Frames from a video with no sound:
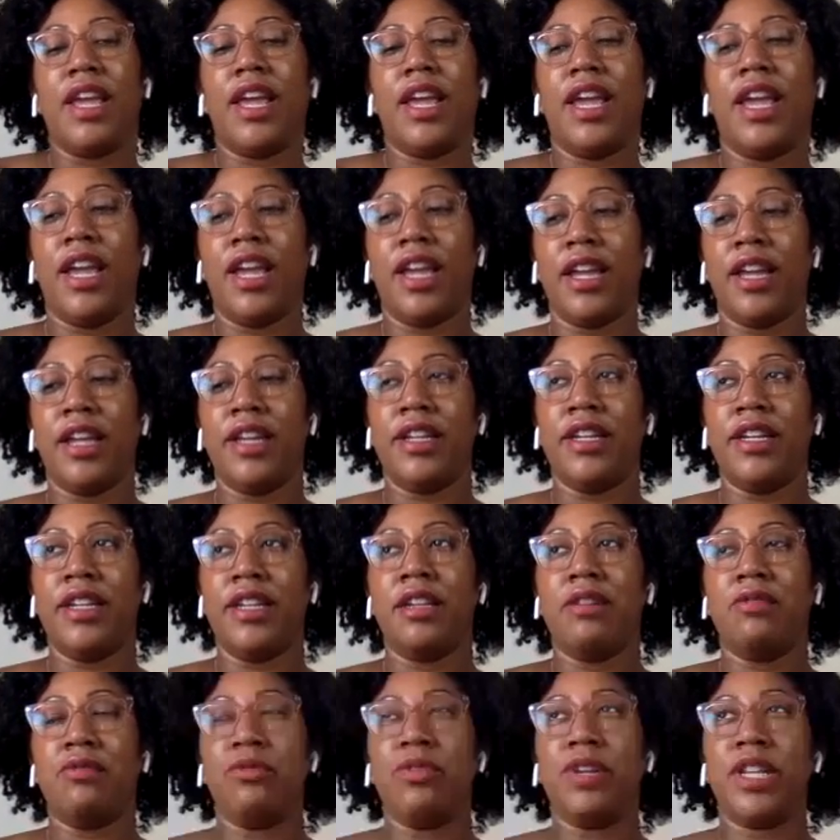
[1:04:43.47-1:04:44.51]
And
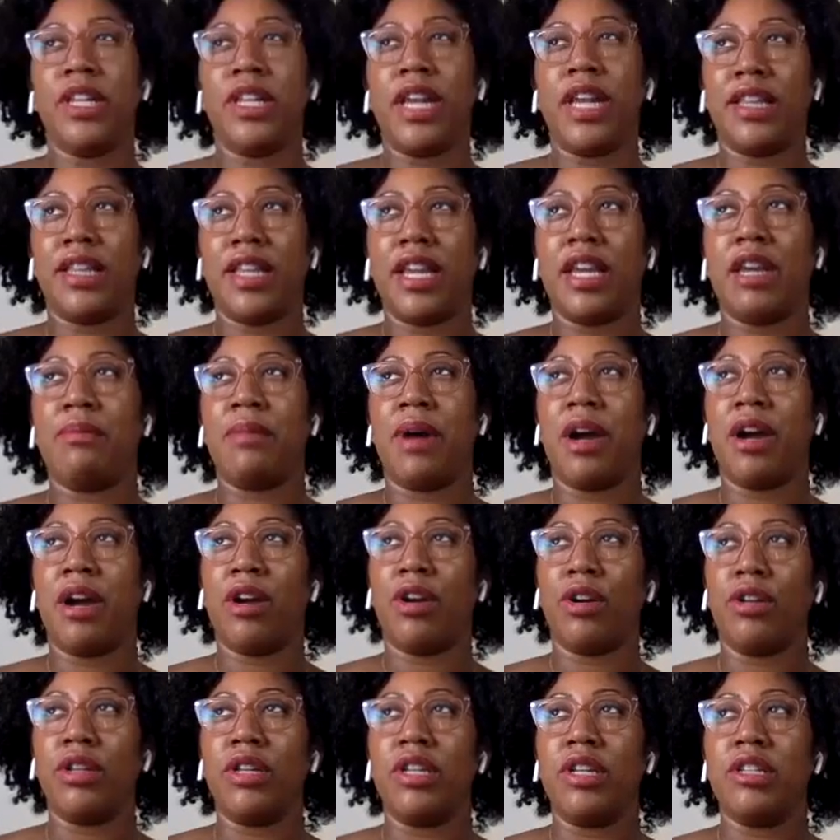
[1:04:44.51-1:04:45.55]
really, I think in my
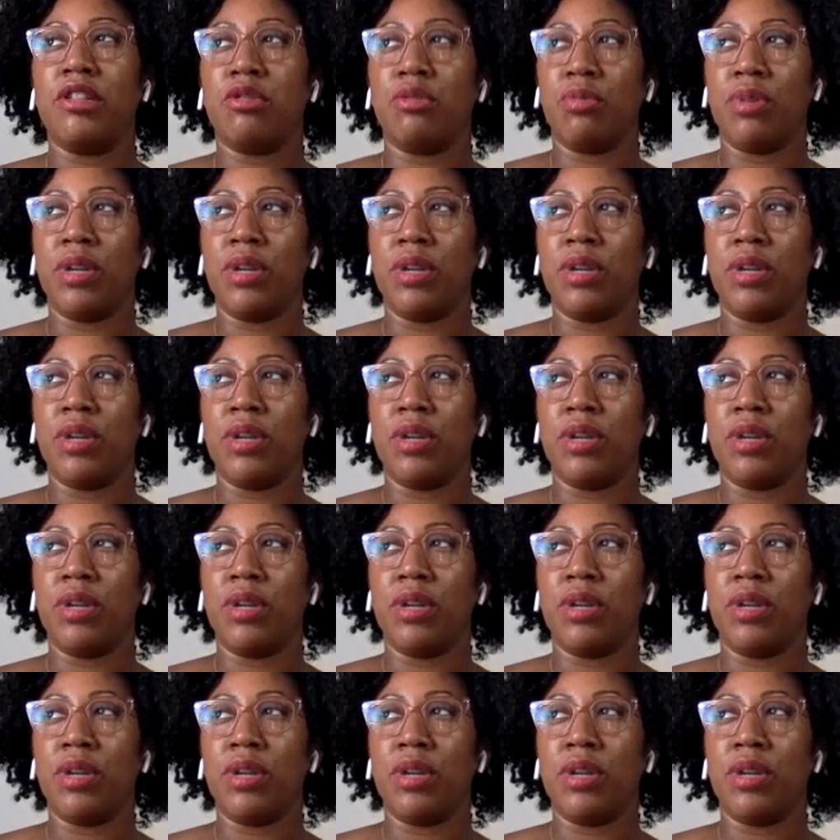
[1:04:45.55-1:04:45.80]
early